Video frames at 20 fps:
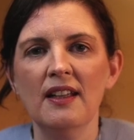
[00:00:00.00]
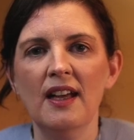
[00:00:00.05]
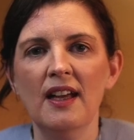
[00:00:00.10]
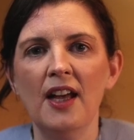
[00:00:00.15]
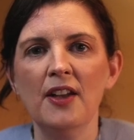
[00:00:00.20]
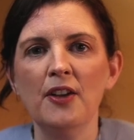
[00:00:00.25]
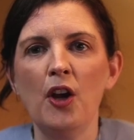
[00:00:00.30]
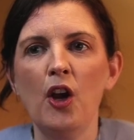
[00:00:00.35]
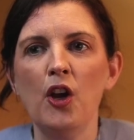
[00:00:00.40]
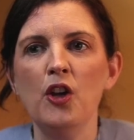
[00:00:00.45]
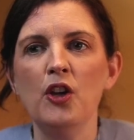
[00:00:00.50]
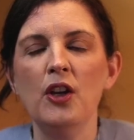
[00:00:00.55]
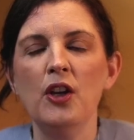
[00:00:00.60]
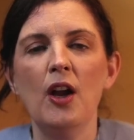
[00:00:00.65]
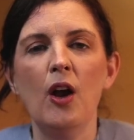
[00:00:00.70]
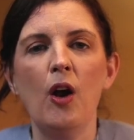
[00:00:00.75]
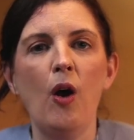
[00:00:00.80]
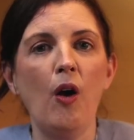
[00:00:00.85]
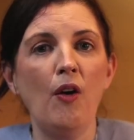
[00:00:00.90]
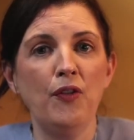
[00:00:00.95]
And how,
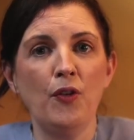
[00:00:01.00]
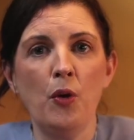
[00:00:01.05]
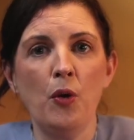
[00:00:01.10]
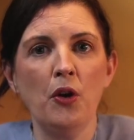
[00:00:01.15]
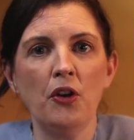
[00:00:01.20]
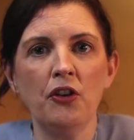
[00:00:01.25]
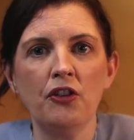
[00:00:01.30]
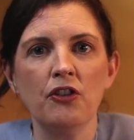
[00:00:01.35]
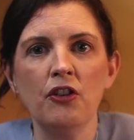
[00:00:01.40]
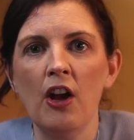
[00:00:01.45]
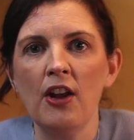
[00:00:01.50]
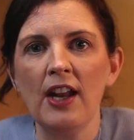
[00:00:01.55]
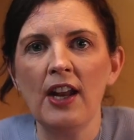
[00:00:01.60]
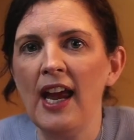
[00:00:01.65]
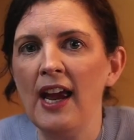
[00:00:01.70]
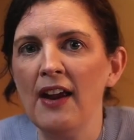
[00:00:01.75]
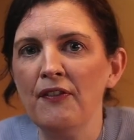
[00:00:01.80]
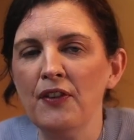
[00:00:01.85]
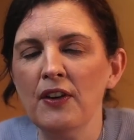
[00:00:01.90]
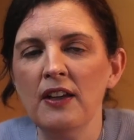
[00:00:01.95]
of course, not
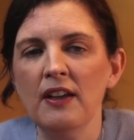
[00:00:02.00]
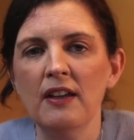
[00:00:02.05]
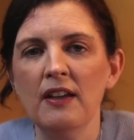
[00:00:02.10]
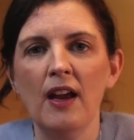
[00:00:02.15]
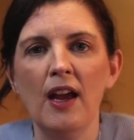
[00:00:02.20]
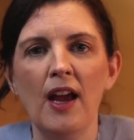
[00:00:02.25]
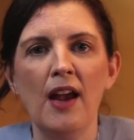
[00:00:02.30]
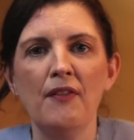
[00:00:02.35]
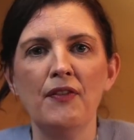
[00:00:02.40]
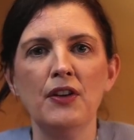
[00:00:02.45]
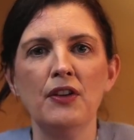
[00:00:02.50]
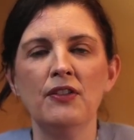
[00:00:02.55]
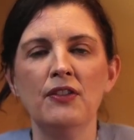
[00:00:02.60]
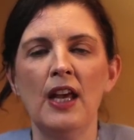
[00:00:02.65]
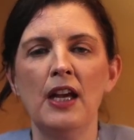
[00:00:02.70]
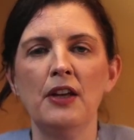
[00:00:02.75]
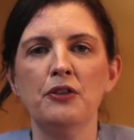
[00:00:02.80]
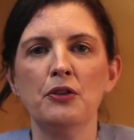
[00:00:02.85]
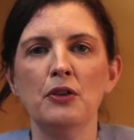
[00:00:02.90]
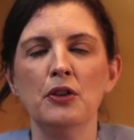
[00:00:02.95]
every
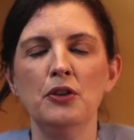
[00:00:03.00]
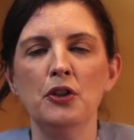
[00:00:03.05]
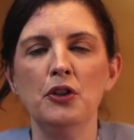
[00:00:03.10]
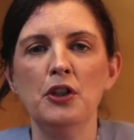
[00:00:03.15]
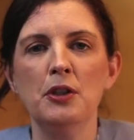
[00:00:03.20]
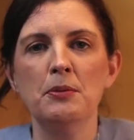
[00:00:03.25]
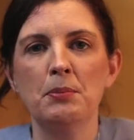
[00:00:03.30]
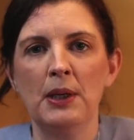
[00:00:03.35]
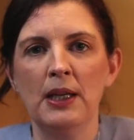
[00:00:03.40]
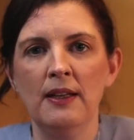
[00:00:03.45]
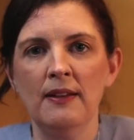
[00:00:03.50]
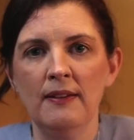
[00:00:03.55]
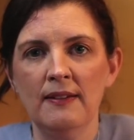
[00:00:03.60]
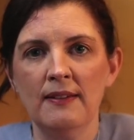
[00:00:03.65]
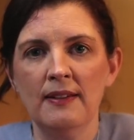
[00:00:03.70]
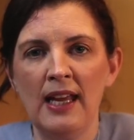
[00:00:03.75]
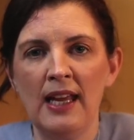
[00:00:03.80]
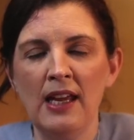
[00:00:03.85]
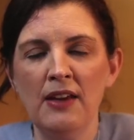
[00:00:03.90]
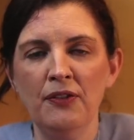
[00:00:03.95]
sexual union
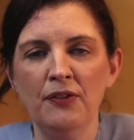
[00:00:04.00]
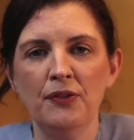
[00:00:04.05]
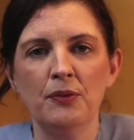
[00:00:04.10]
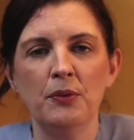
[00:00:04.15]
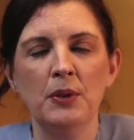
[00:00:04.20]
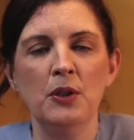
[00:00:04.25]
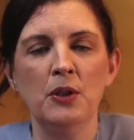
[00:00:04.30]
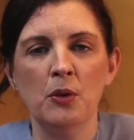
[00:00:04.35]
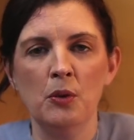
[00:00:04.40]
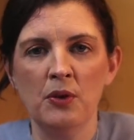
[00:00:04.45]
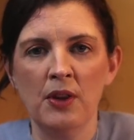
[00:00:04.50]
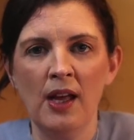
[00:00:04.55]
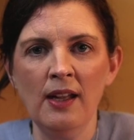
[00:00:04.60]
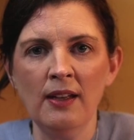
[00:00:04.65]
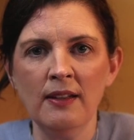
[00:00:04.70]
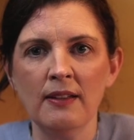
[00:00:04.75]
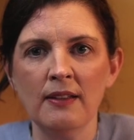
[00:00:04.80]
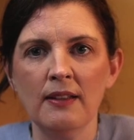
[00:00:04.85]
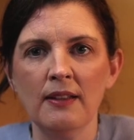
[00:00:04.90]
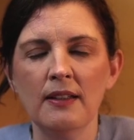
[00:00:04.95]
brings life. We know
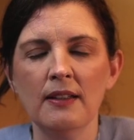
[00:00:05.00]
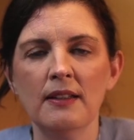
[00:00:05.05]
that.